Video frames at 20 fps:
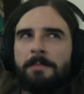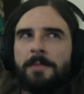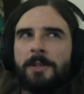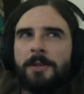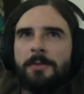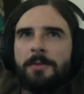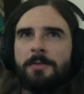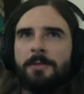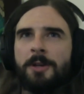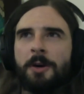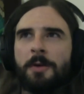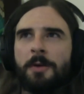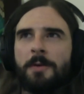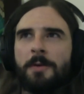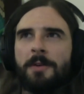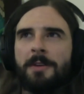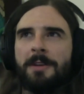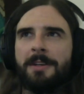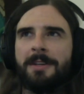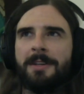You
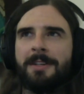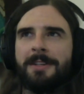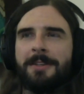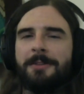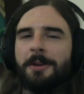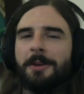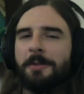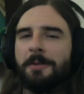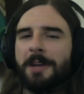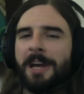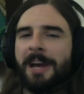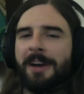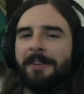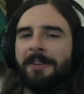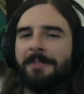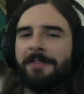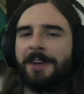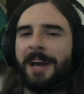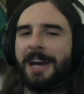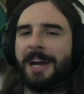don't
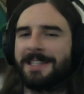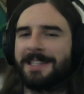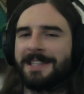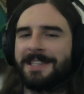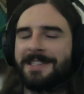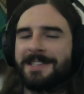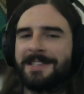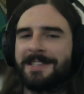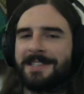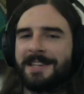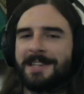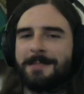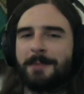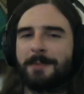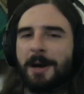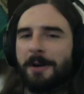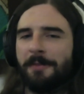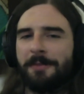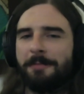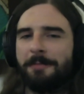have access to such
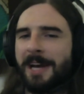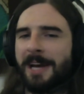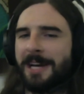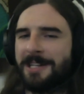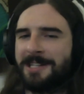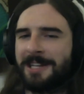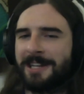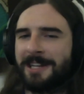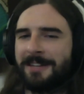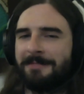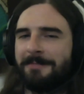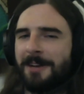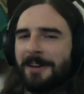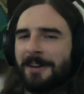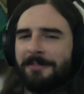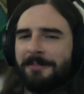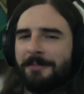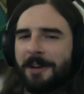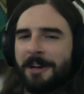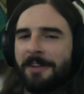powerful magic
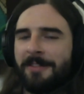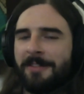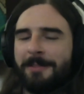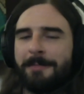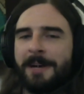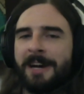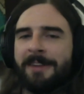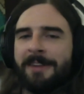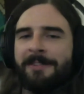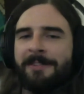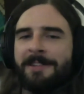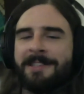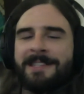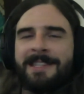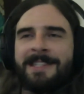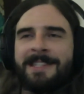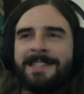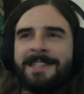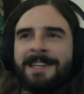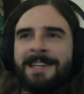right off the bat, for
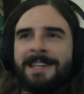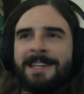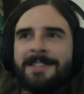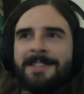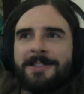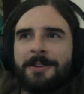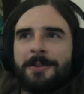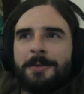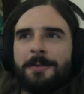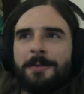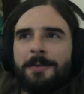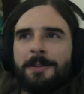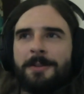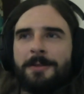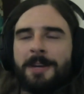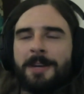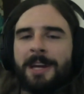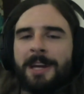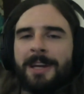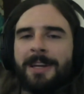instance. So
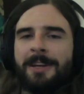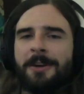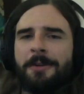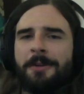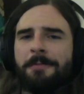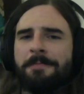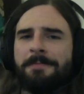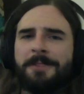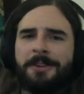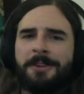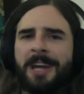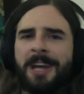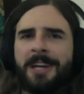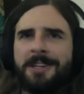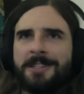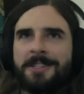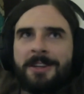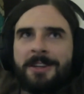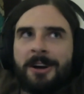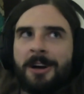you can't
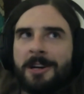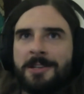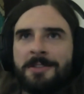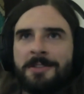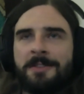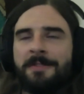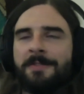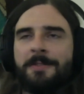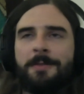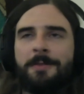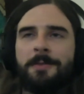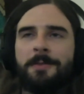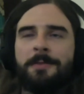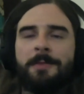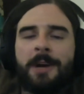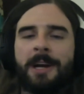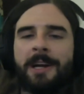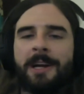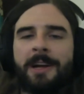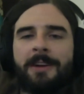just conjure food
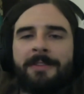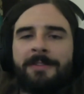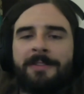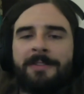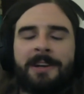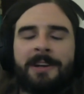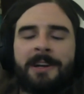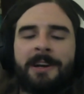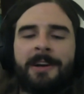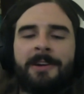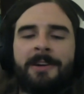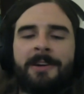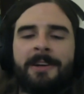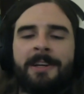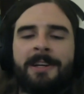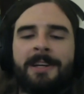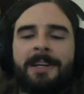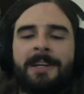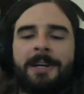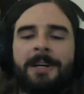right out of thin air,
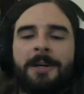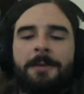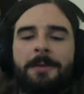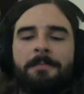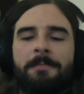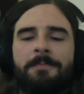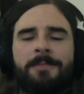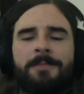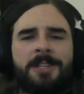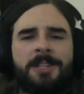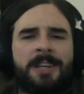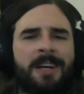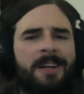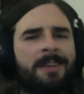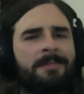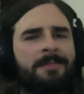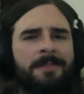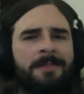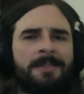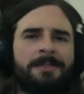which
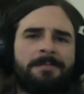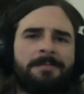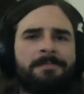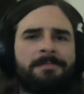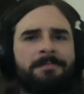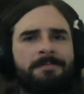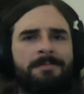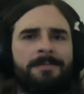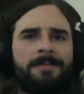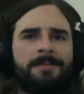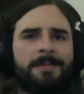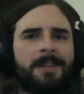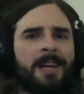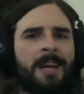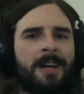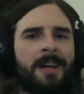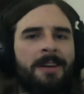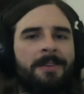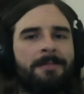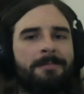
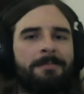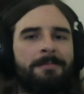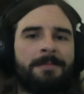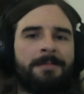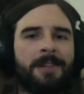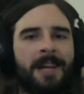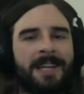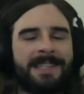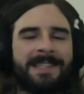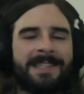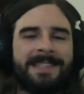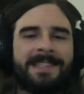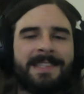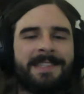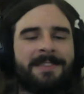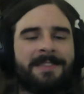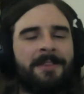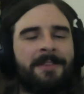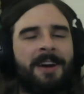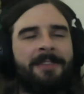kind of lessens the
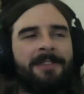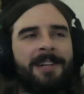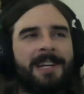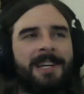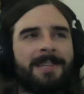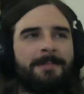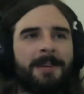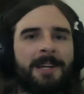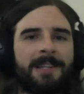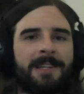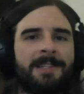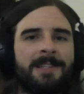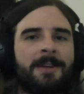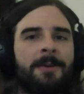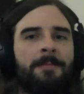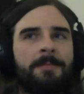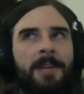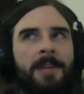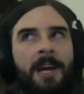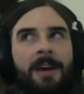survival aspect.
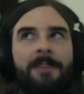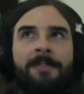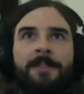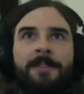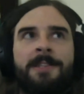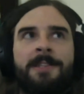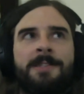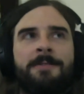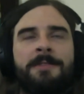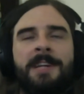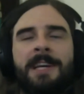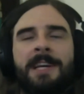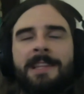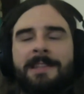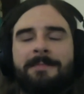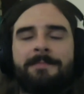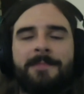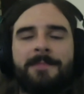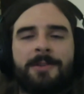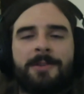So yeah, 1st through
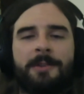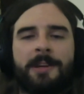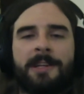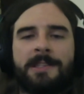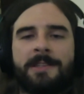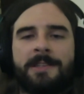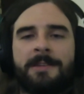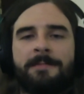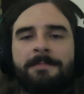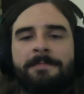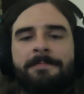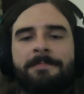10th, short answer.